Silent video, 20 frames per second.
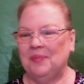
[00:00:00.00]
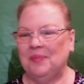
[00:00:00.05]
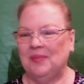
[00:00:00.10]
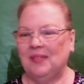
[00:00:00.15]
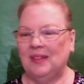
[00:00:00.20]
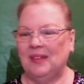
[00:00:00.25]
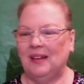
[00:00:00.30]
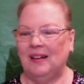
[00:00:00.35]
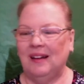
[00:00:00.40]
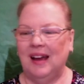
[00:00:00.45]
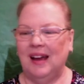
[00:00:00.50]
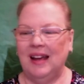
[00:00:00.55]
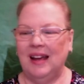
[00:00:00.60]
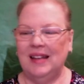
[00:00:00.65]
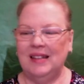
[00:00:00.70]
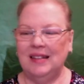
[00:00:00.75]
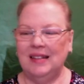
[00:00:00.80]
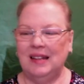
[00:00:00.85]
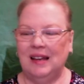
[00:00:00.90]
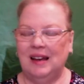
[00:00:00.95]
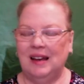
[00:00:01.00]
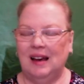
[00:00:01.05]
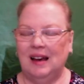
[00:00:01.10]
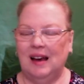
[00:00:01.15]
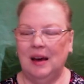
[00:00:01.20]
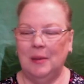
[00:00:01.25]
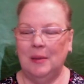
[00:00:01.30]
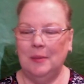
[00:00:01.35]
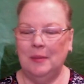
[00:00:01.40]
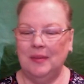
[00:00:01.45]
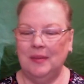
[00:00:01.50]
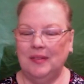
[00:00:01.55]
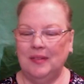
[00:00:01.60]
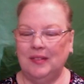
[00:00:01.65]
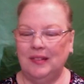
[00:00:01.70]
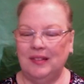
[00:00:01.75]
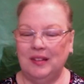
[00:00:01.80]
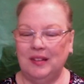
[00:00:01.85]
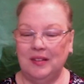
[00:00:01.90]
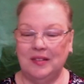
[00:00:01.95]
All right.
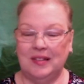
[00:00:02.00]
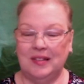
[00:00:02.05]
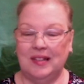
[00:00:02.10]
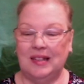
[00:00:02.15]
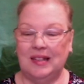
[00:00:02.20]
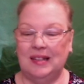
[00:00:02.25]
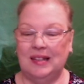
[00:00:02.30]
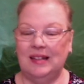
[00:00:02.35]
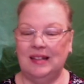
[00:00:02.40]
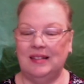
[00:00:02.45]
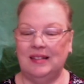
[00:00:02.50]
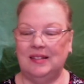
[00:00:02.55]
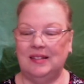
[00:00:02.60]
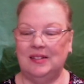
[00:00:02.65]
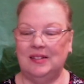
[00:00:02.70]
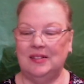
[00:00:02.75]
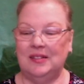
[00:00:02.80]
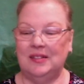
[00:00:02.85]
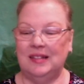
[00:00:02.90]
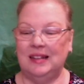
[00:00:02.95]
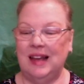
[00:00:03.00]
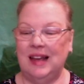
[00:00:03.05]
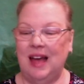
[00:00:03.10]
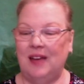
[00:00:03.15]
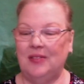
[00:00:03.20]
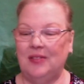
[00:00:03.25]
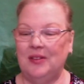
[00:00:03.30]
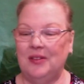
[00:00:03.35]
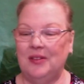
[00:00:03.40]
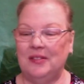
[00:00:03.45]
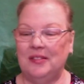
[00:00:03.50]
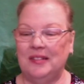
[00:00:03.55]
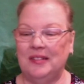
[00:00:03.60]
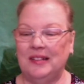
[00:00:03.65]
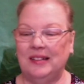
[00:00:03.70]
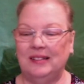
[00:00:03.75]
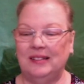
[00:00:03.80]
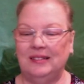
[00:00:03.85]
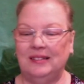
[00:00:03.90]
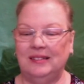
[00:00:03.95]
Susan, is Susan out there still?